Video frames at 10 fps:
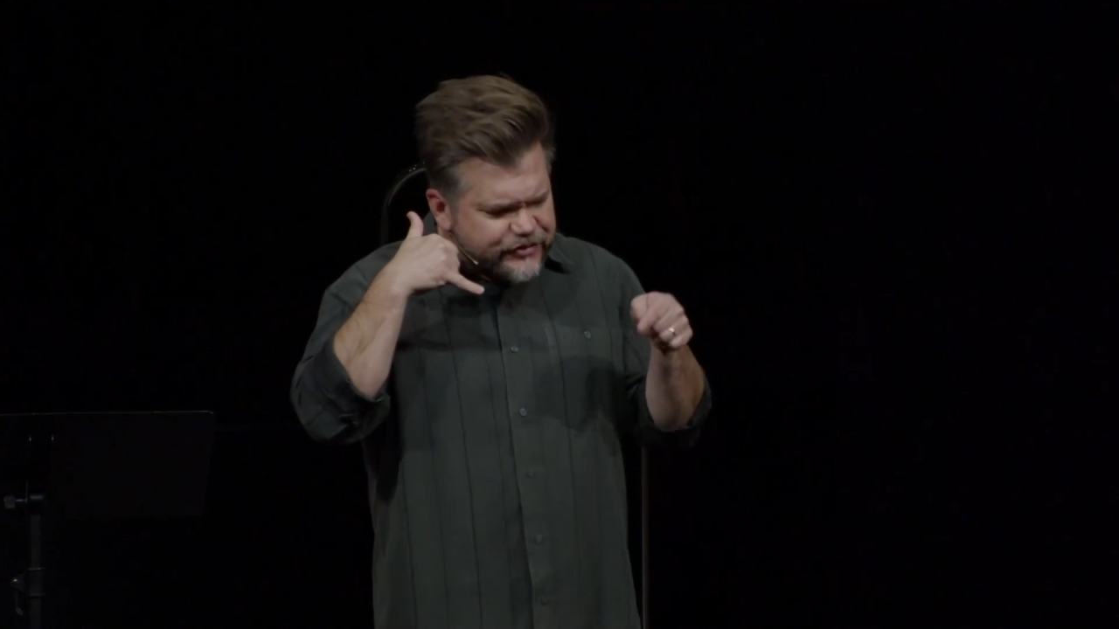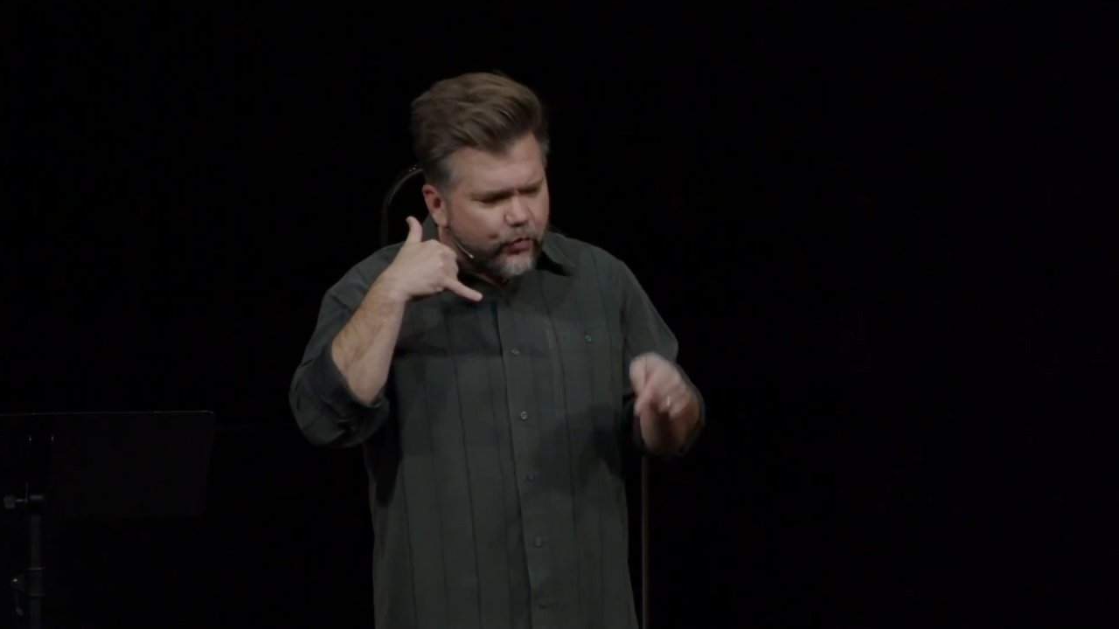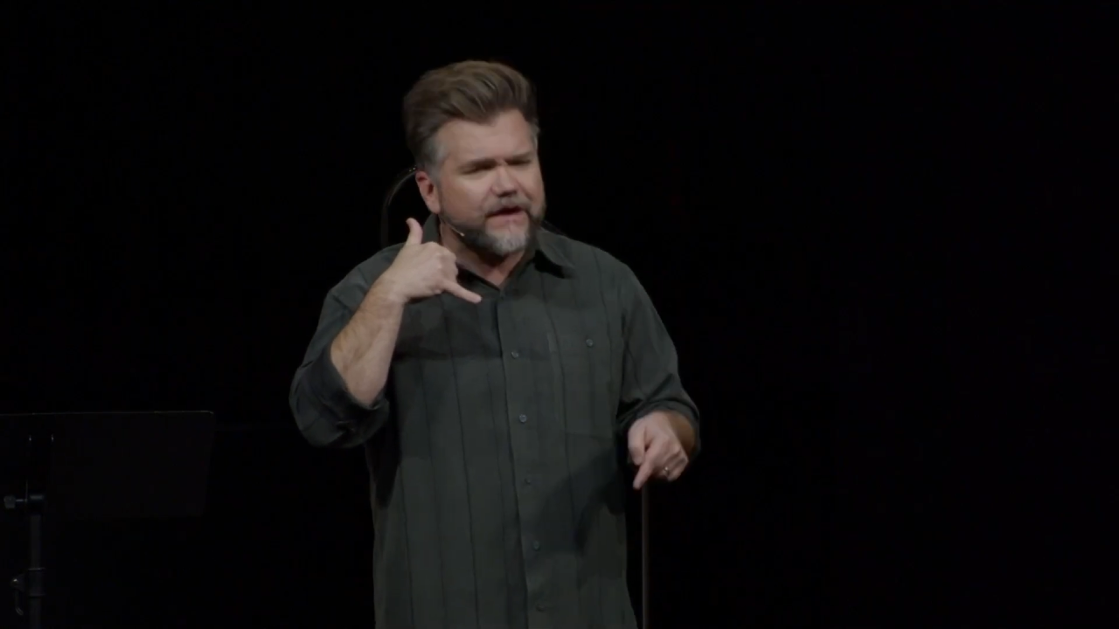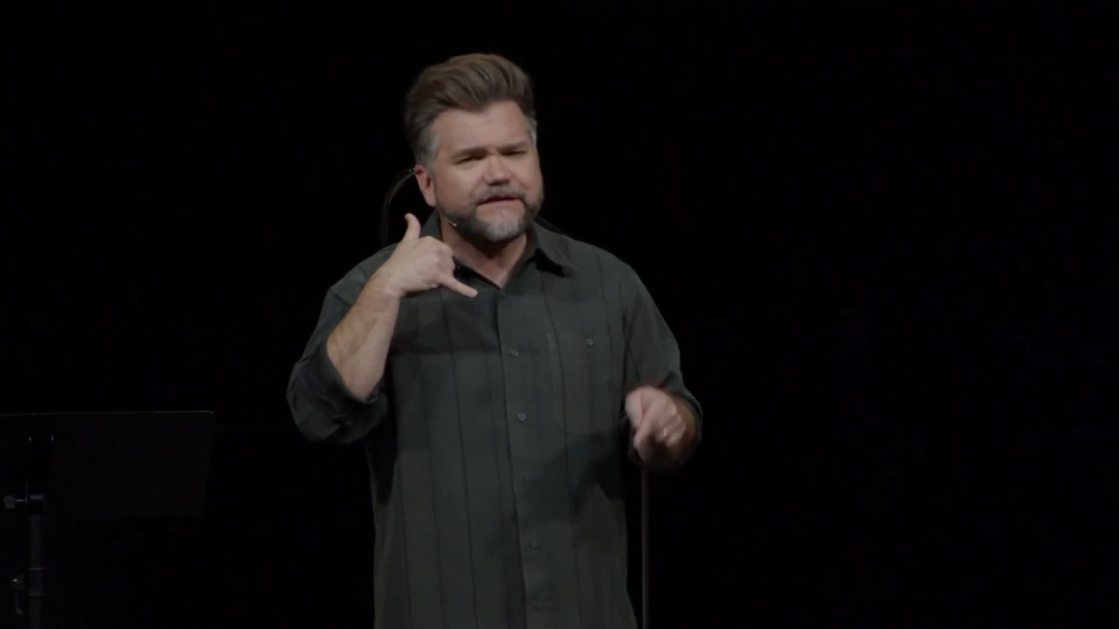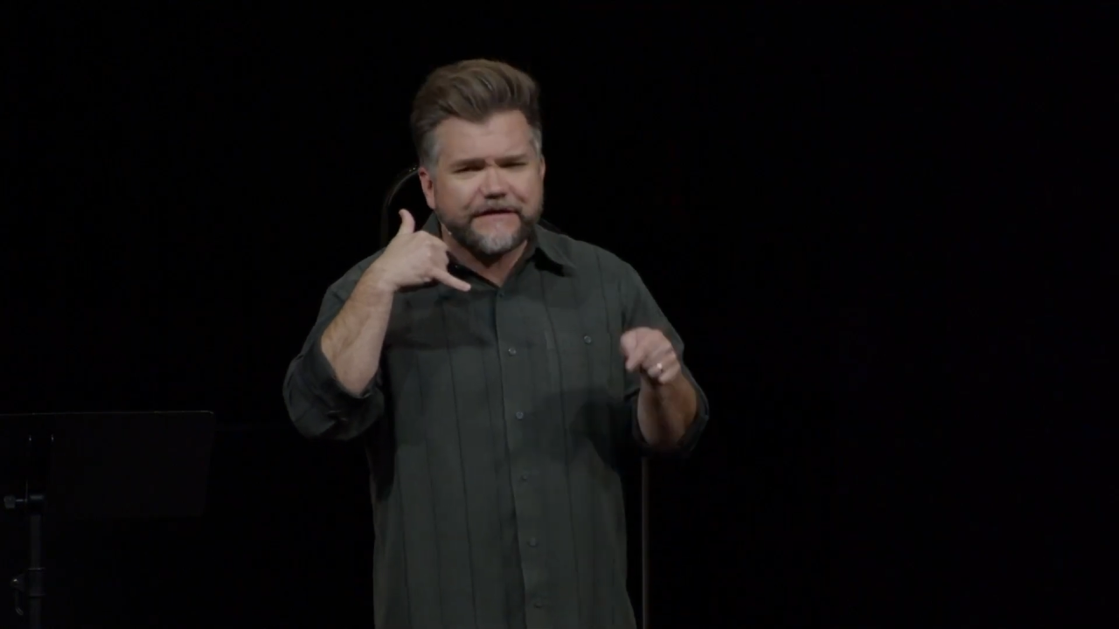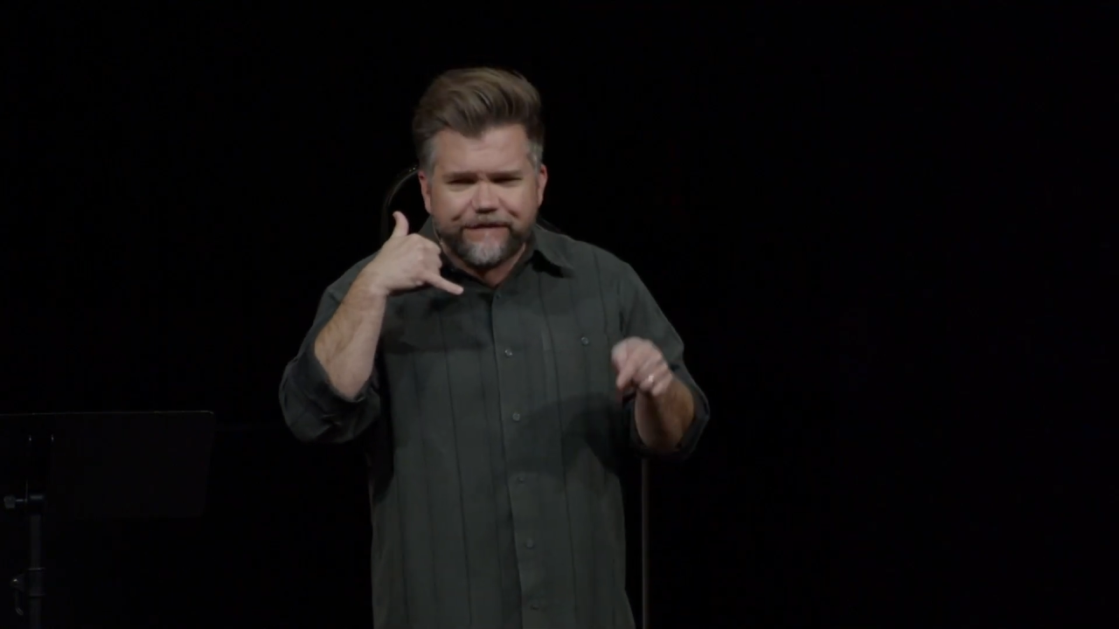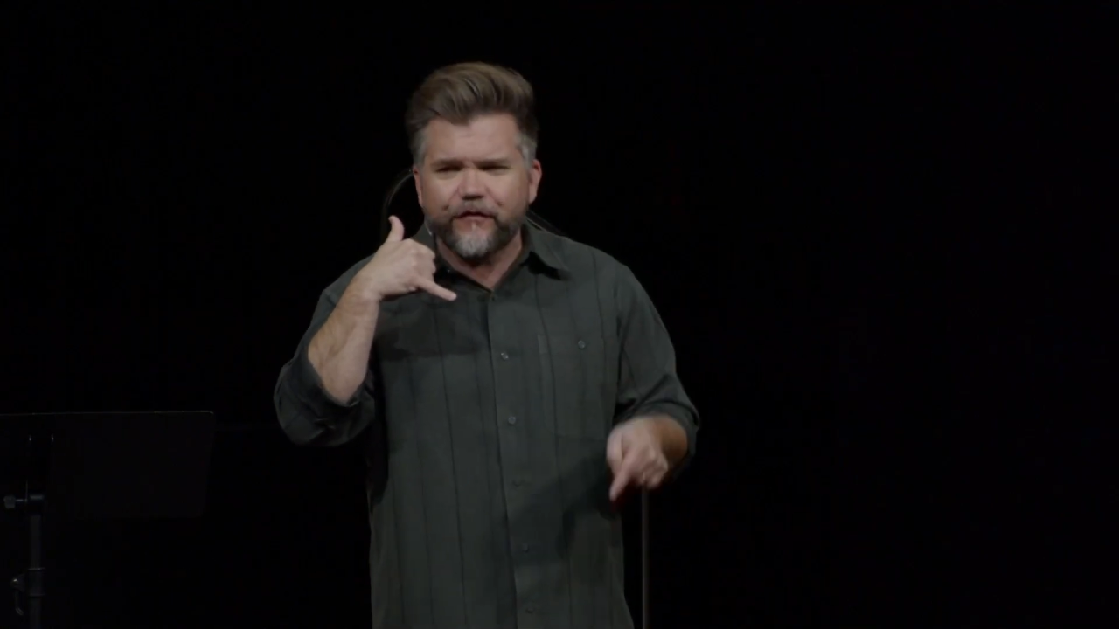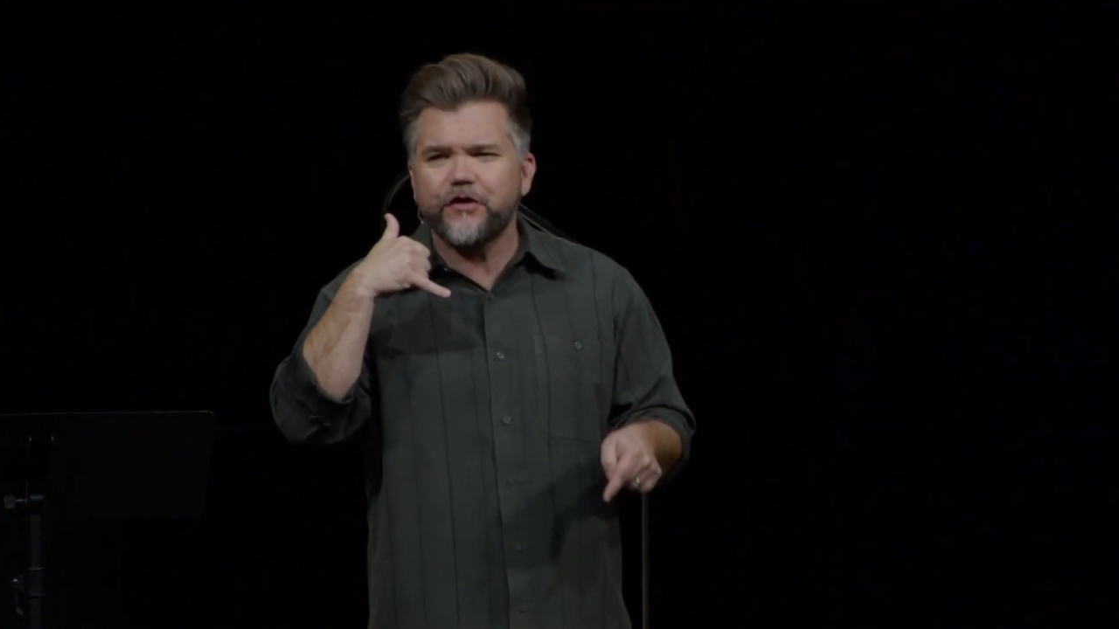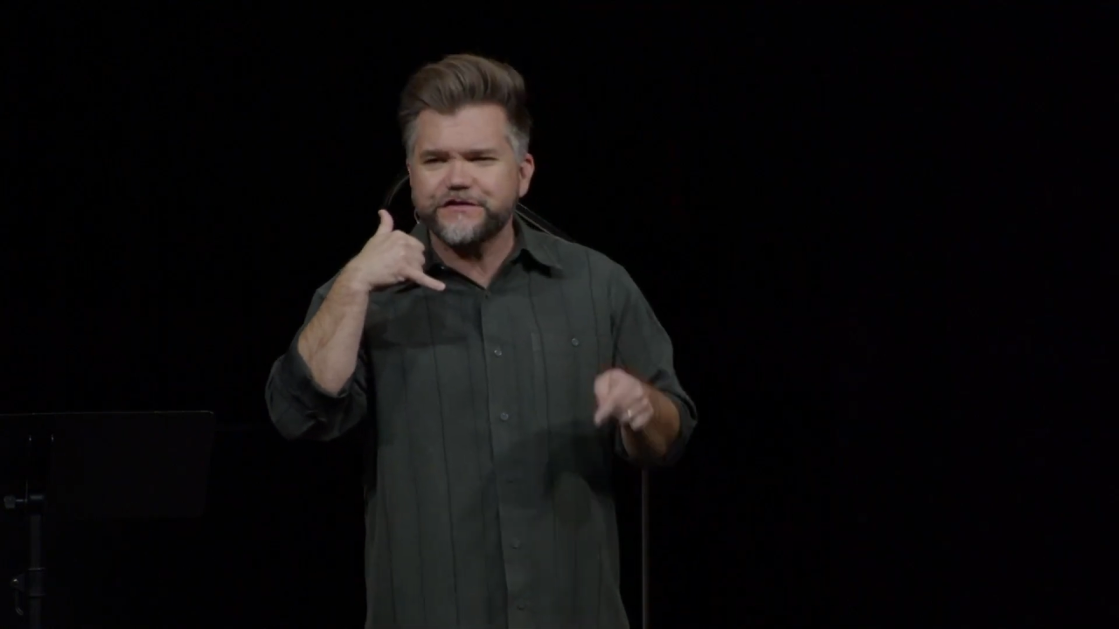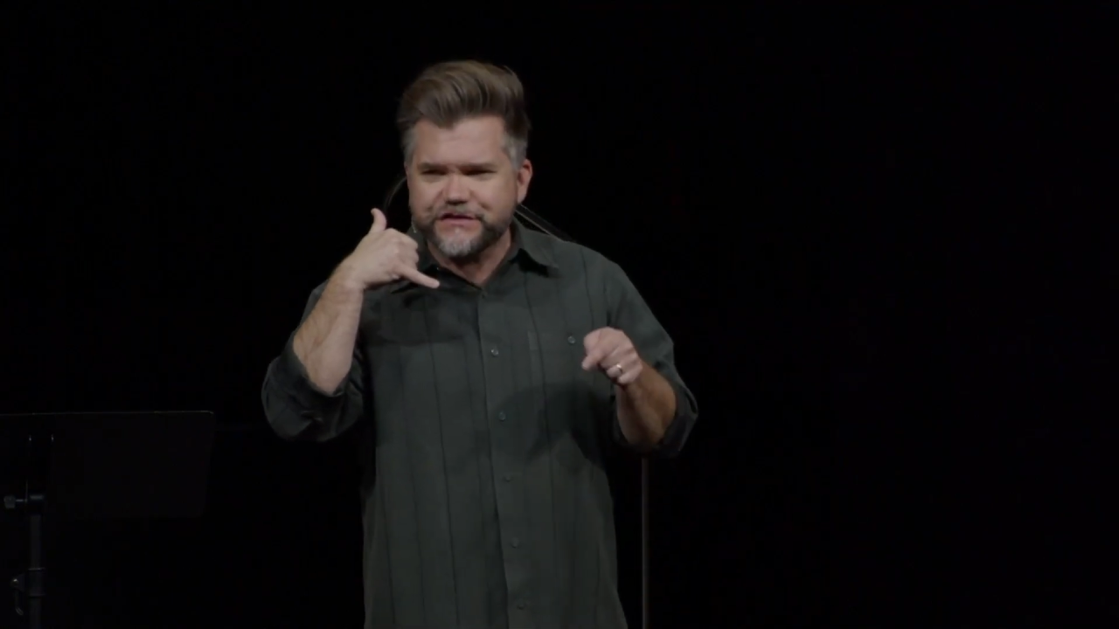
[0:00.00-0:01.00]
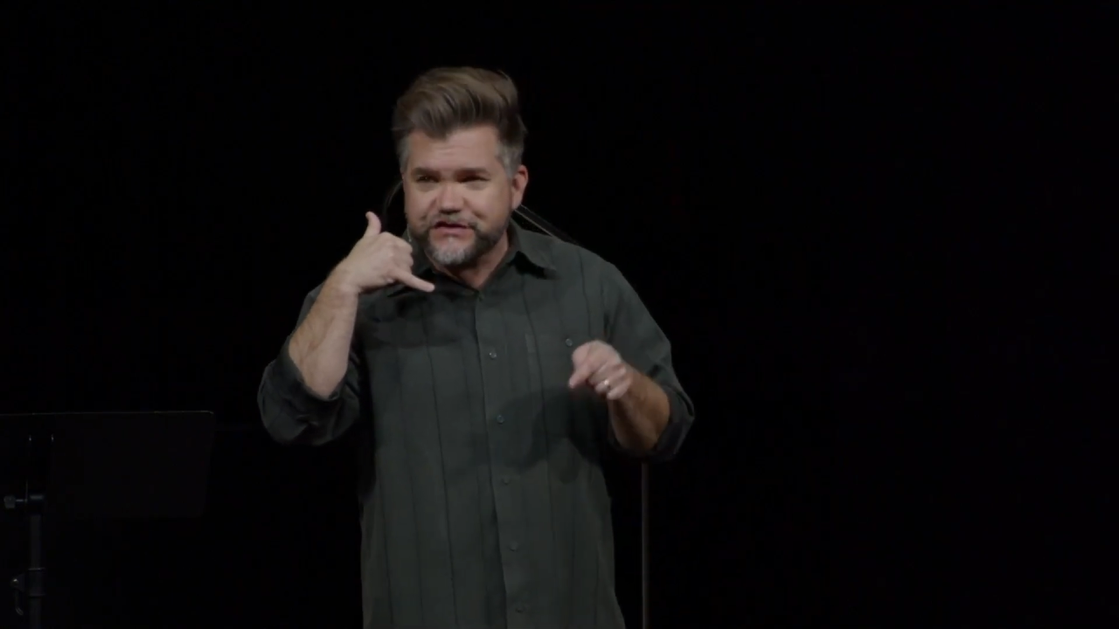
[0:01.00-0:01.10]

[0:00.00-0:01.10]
21st